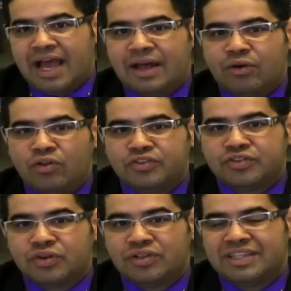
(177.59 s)
and
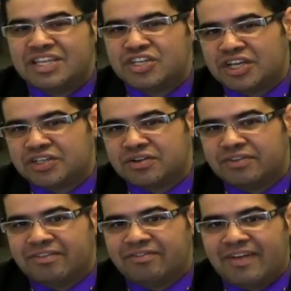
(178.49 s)
also the injection
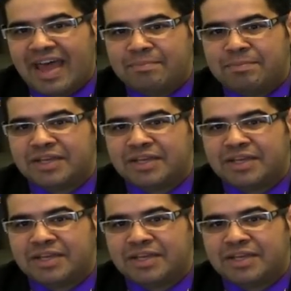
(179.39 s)
of the fat,